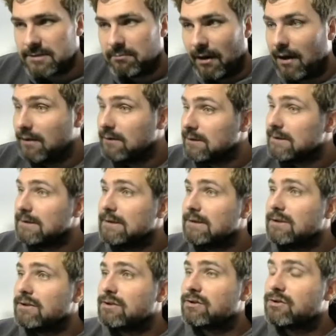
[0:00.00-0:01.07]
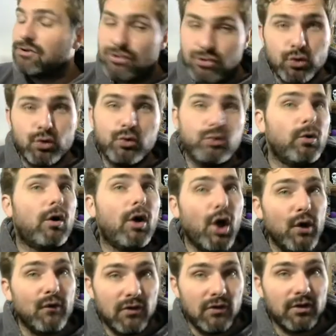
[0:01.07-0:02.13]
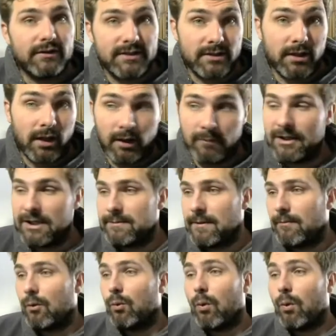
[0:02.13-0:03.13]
but do not overlook this card, please, people.